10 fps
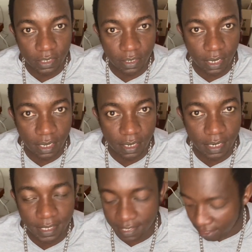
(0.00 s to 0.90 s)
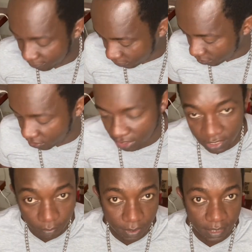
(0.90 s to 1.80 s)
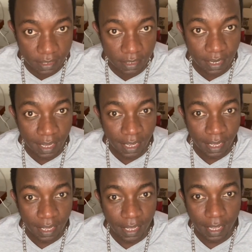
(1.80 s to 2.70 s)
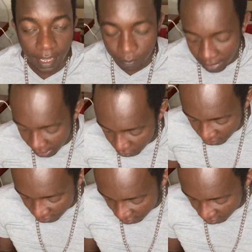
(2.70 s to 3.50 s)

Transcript: rattan food charger plates. I noticed